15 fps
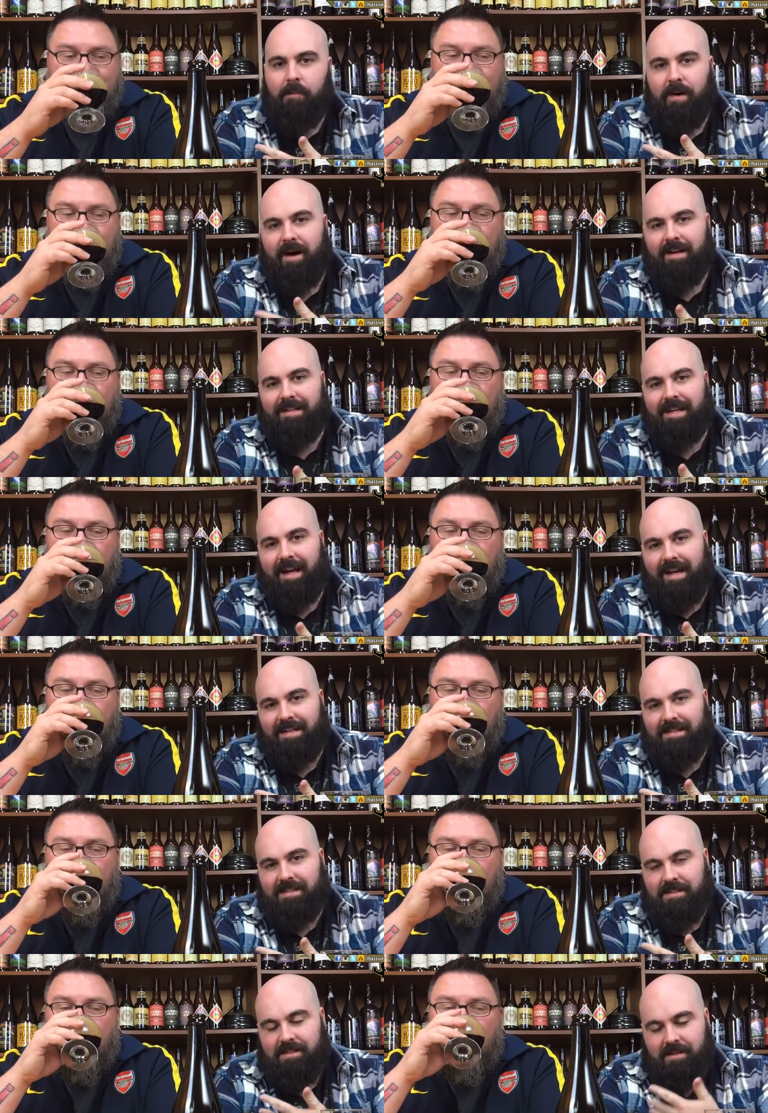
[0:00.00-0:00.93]

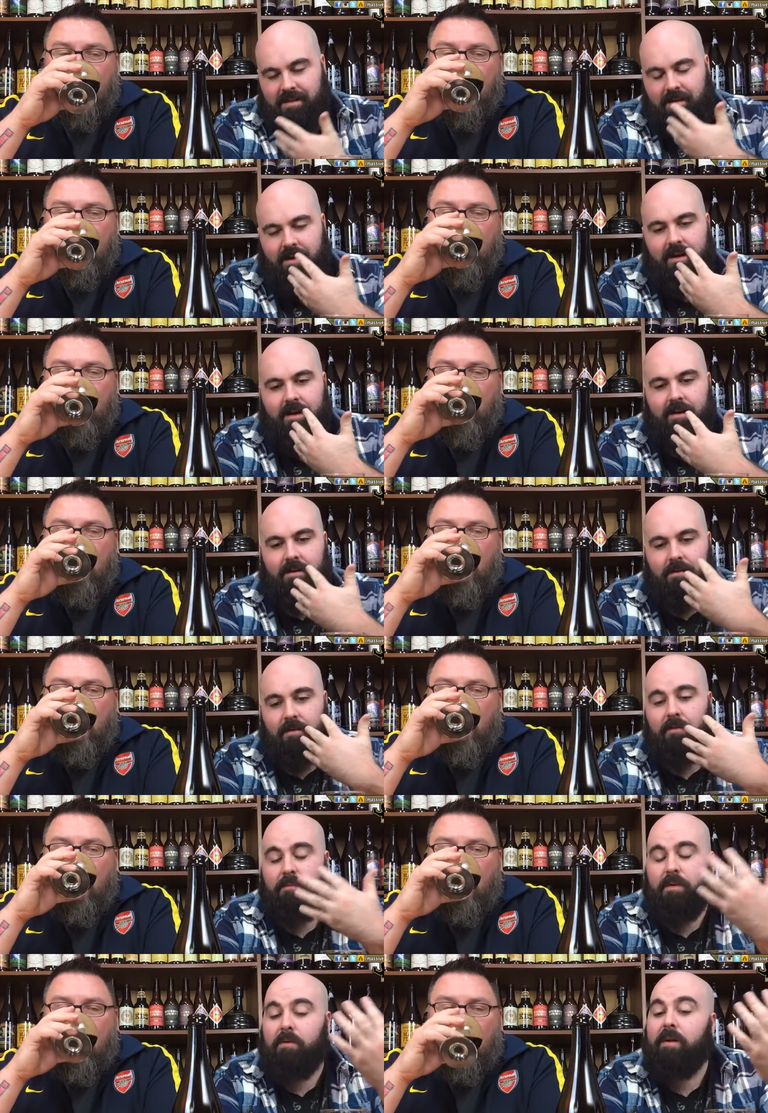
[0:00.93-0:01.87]
Speaker 1: podcasts, our
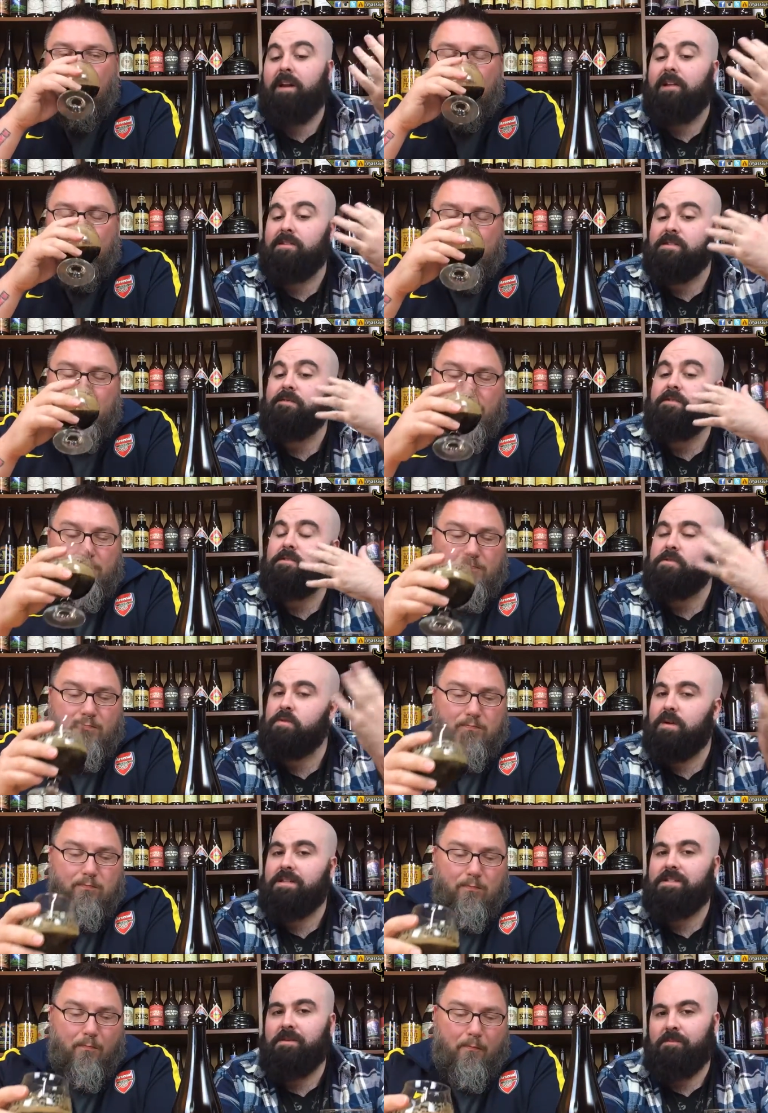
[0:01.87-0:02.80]
Love Beer Radios, if you just
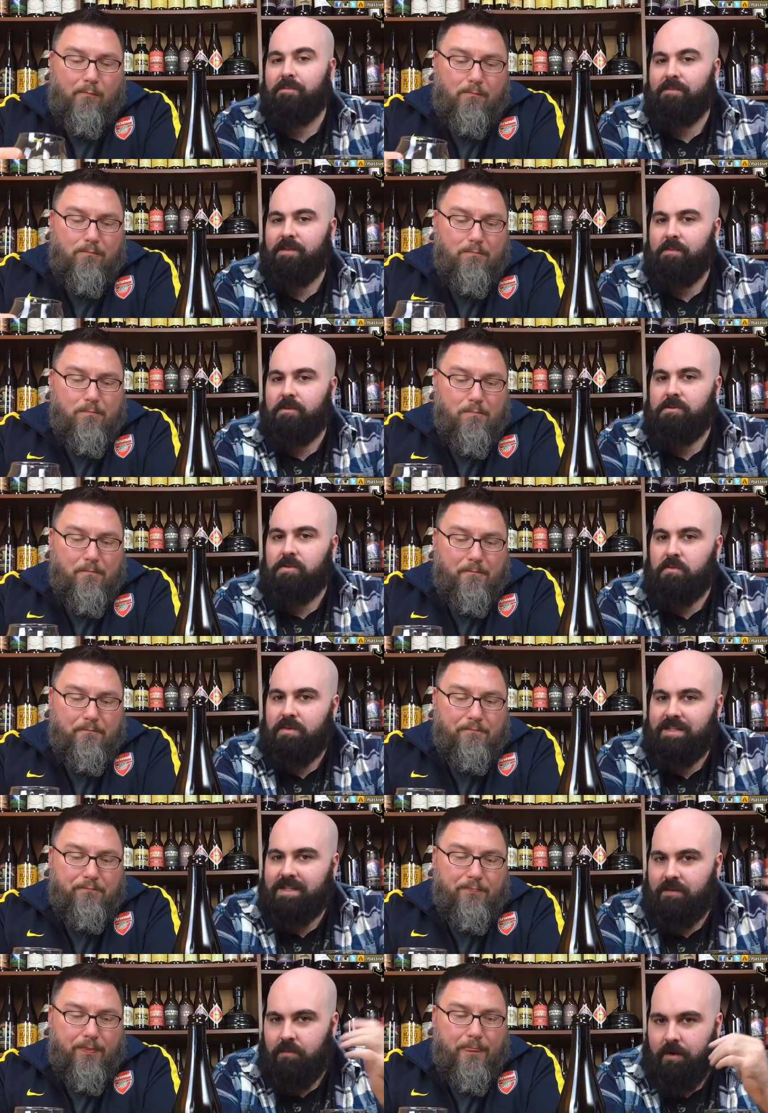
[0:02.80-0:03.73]
watch the most
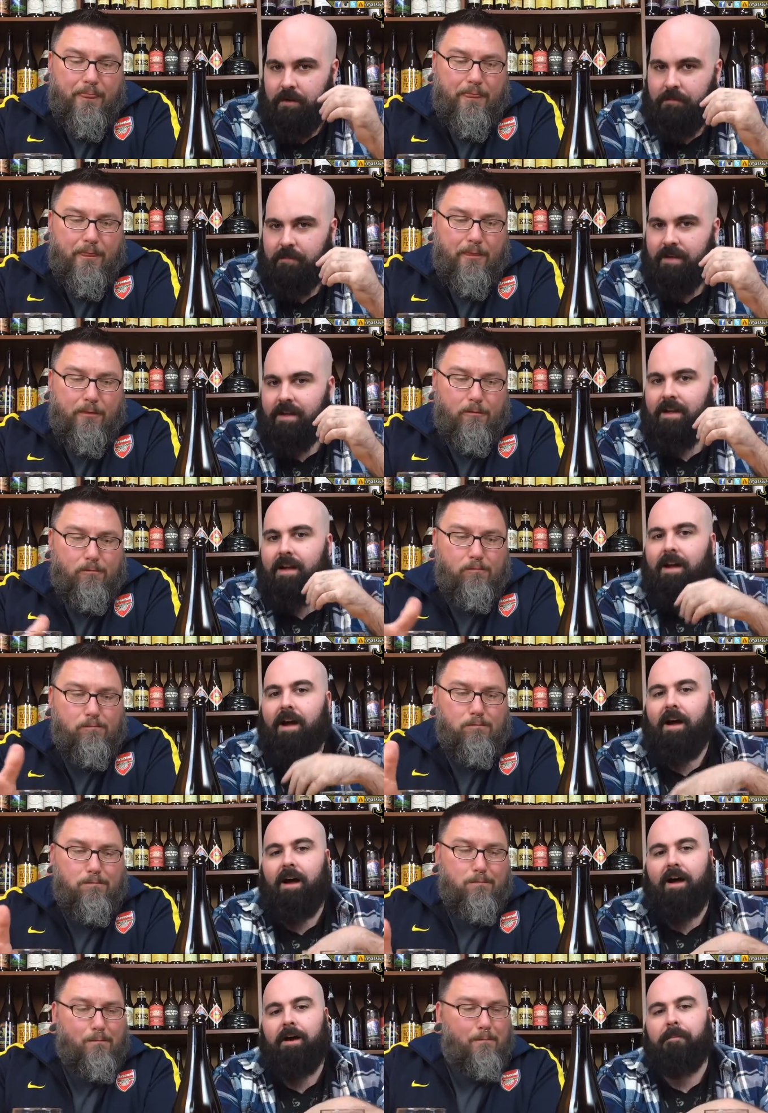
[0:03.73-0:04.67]
recent one,
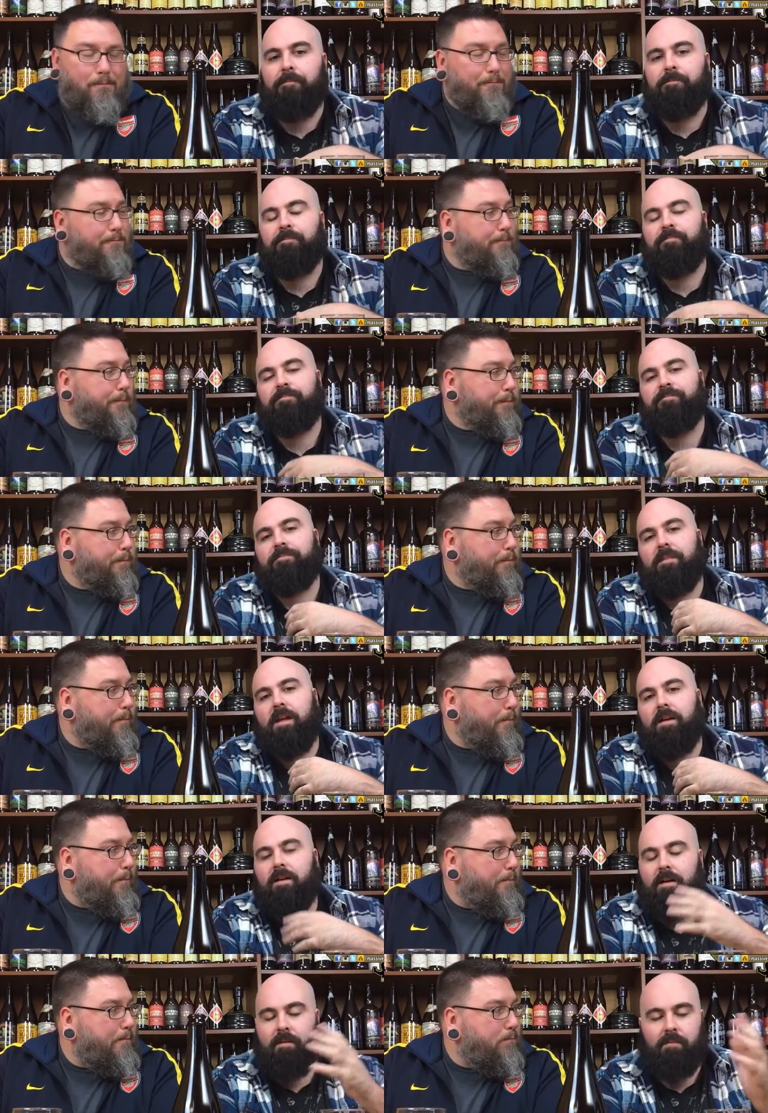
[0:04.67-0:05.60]
and
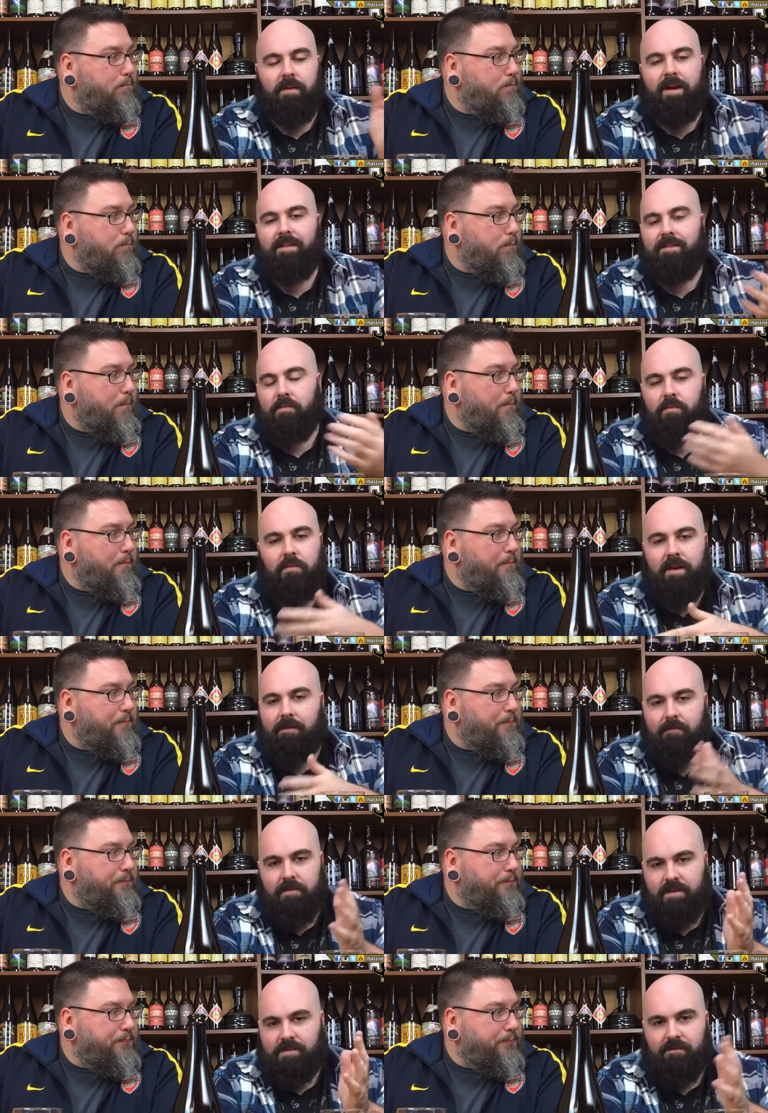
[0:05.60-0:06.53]
by
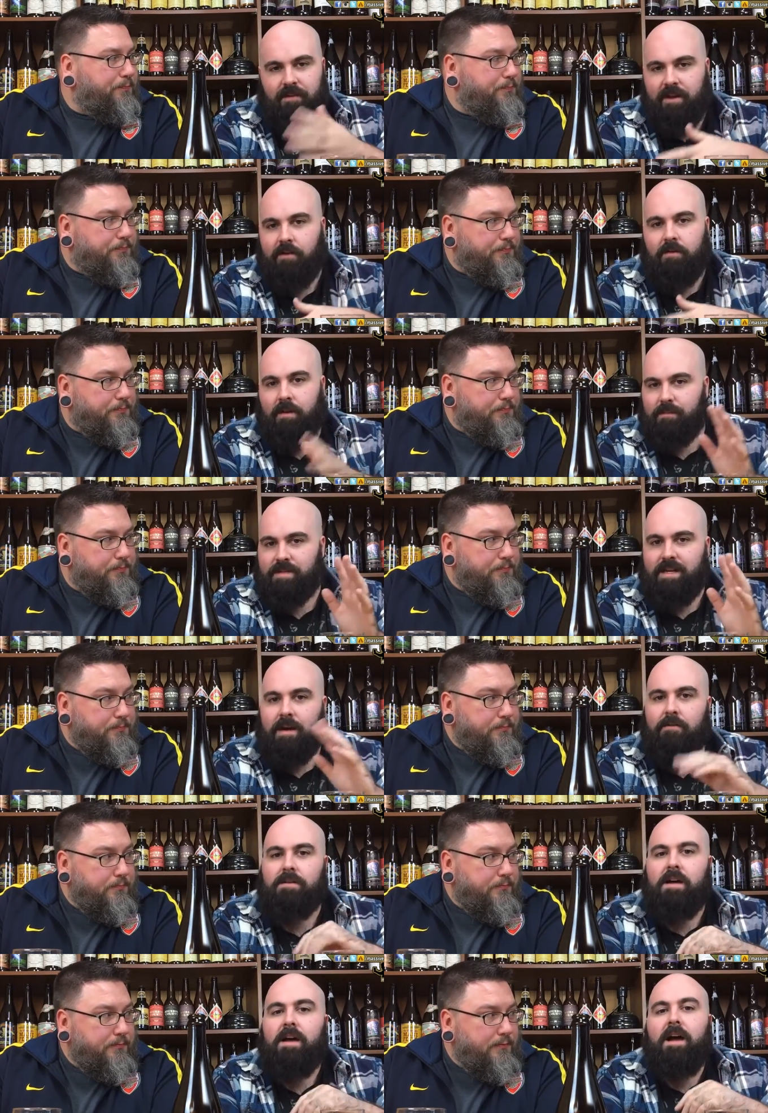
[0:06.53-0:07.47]
whenever this video comes
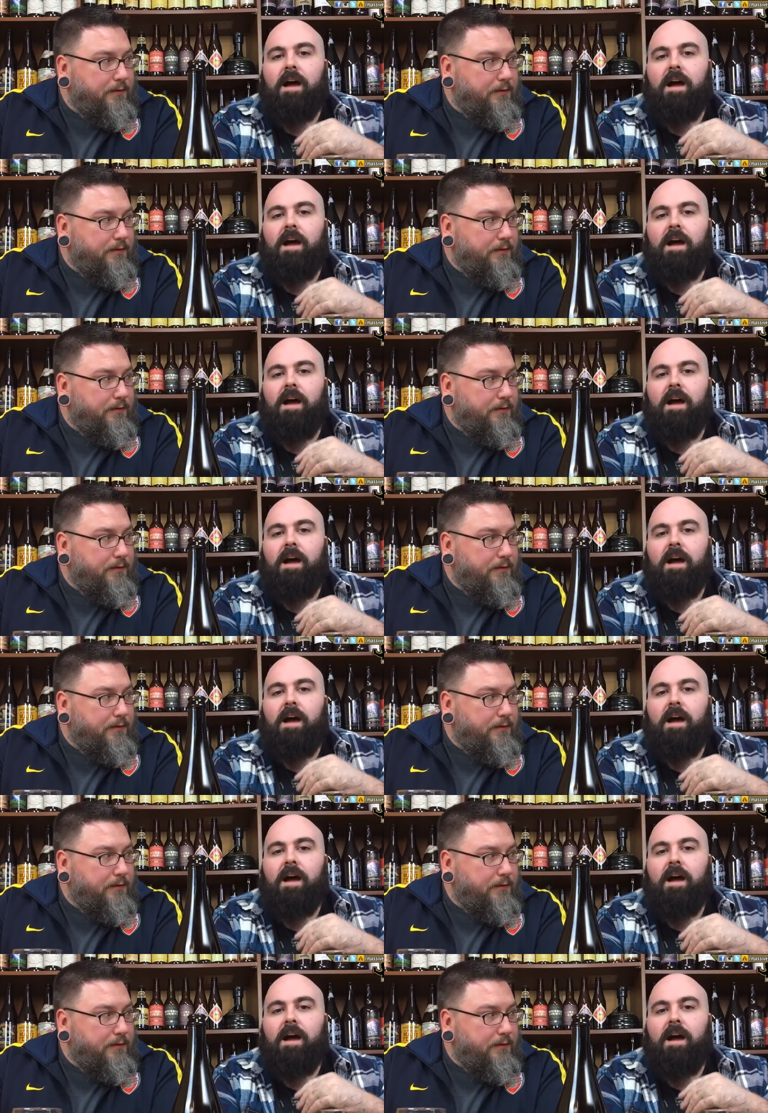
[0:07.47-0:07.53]
out,